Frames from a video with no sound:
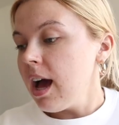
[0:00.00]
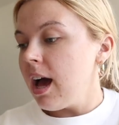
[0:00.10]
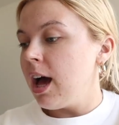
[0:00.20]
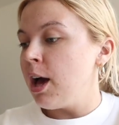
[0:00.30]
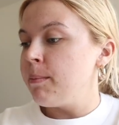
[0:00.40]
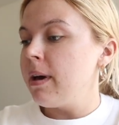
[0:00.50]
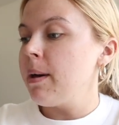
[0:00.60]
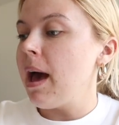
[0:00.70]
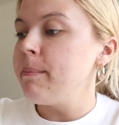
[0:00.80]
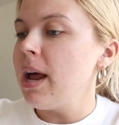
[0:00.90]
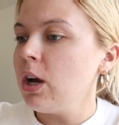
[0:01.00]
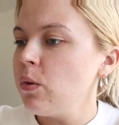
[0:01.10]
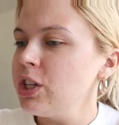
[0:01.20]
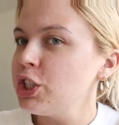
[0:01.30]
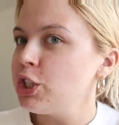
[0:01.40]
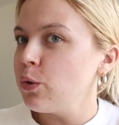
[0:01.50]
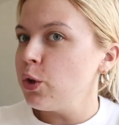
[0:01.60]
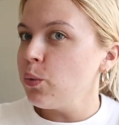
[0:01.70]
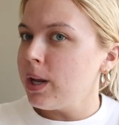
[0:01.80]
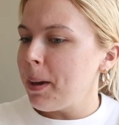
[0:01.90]
Um, I'm not going to show
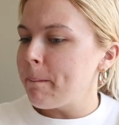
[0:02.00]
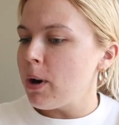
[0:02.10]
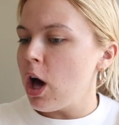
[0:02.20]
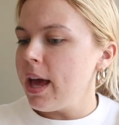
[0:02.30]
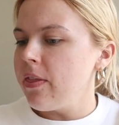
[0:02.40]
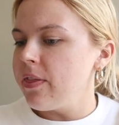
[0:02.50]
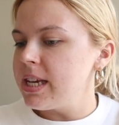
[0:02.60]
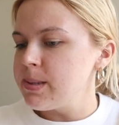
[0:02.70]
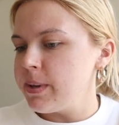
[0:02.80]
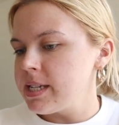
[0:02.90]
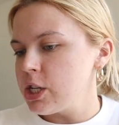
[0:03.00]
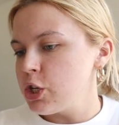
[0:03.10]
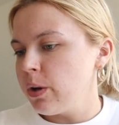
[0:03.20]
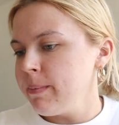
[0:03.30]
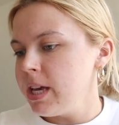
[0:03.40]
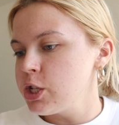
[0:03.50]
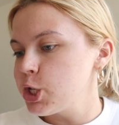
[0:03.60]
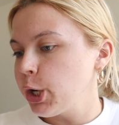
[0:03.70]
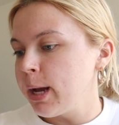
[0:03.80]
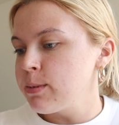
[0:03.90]
you what I bought in this because I showed on my
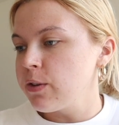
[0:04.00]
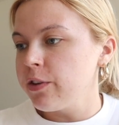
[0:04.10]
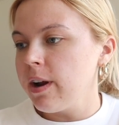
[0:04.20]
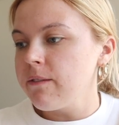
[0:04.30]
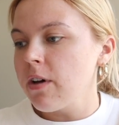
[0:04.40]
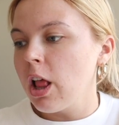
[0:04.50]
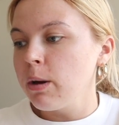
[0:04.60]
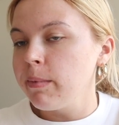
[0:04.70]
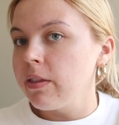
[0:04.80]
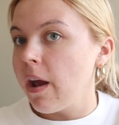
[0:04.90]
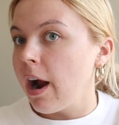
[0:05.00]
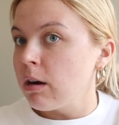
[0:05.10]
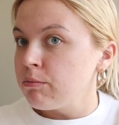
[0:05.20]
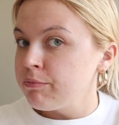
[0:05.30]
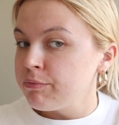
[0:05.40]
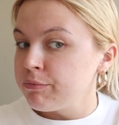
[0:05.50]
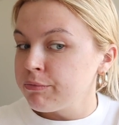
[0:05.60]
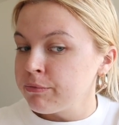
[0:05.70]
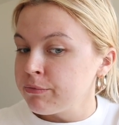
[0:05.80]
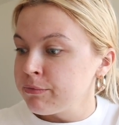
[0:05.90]
Instagram, so if you're not following me there,
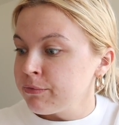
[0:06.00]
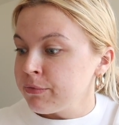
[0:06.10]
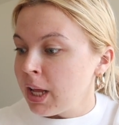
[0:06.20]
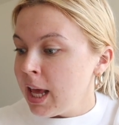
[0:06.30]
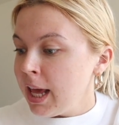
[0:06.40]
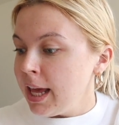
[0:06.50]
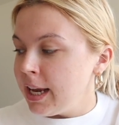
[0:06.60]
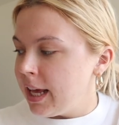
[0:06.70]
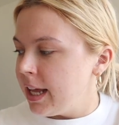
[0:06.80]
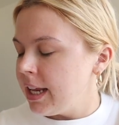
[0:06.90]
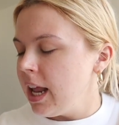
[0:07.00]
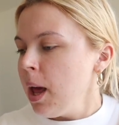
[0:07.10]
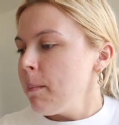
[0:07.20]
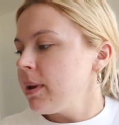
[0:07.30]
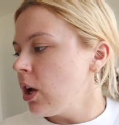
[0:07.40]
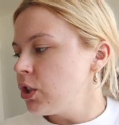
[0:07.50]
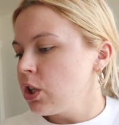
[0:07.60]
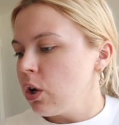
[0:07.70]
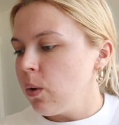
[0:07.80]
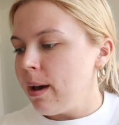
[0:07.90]
hint hint but
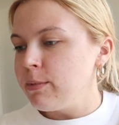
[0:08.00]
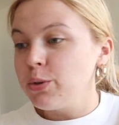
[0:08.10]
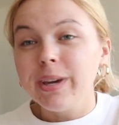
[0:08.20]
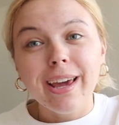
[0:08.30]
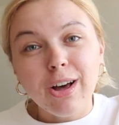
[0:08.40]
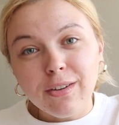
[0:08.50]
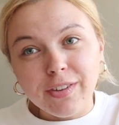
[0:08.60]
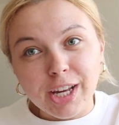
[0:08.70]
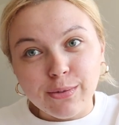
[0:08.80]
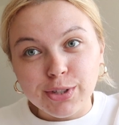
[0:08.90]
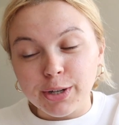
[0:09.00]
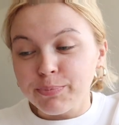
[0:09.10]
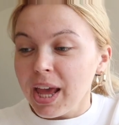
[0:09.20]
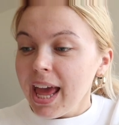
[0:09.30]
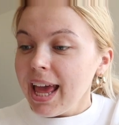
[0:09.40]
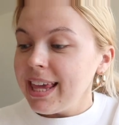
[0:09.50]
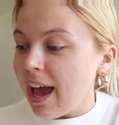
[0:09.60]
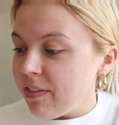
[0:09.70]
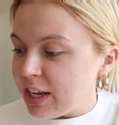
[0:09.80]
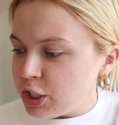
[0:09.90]
also i'm doing a haul video so
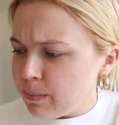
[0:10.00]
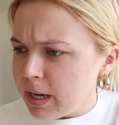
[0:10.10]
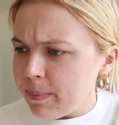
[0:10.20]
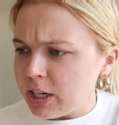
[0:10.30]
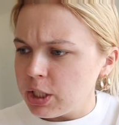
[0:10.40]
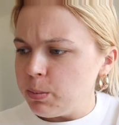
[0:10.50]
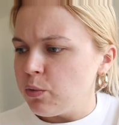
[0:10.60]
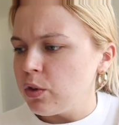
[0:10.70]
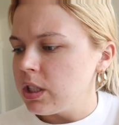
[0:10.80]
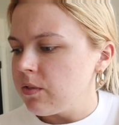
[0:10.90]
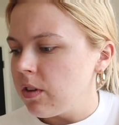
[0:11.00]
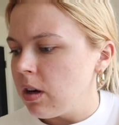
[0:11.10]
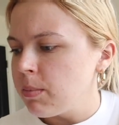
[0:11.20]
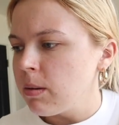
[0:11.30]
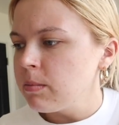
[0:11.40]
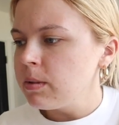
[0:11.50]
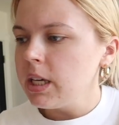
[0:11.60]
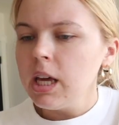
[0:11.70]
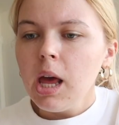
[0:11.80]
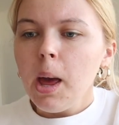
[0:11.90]
yeah that should be up actually before this vlog probably